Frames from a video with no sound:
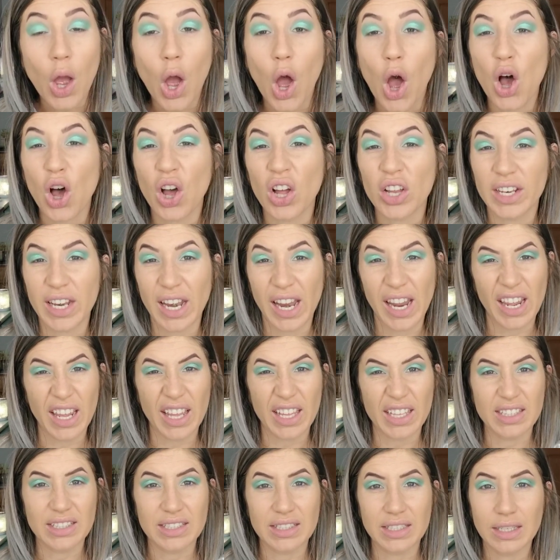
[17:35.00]
all
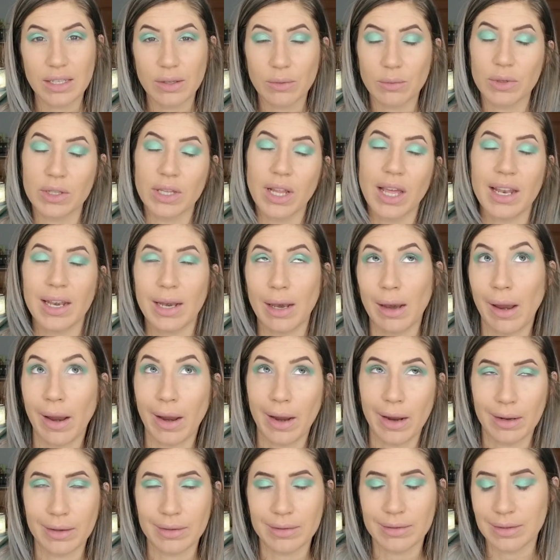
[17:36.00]
nasty. Well, not
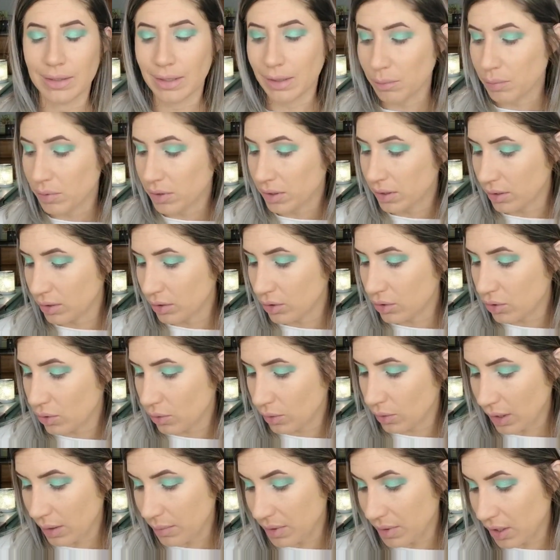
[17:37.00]
nasty, but you know what
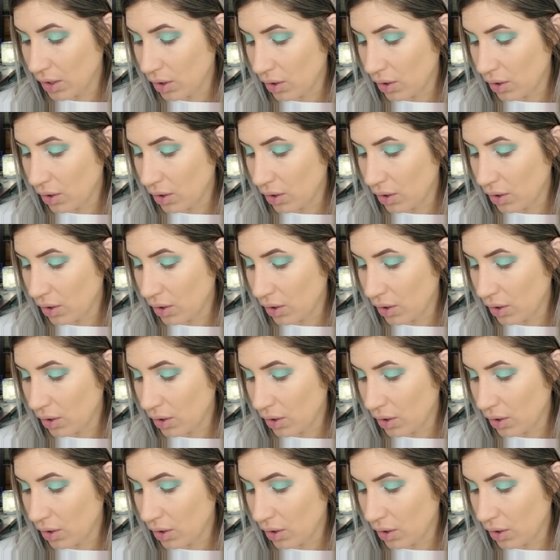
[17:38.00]
I mean.